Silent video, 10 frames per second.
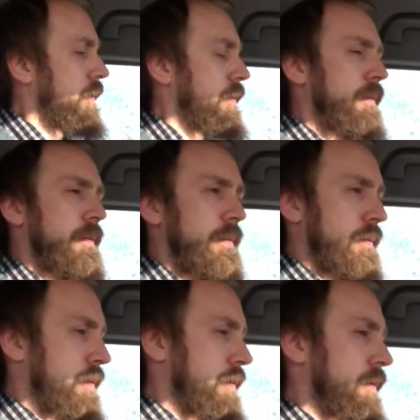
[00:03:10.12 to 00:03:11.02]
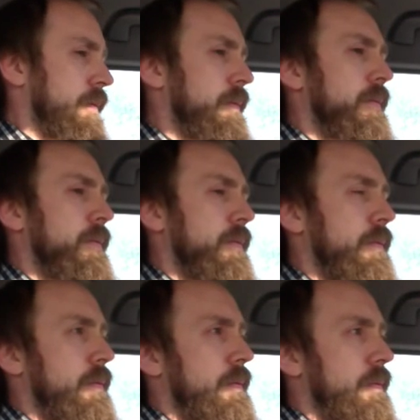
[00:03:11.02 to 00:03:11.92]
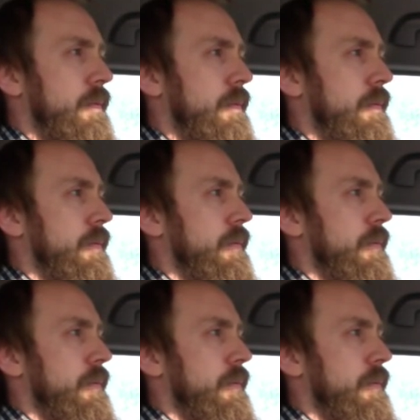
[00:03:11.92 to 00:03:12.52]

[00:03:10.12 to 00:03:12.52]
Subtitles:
Nothing is said.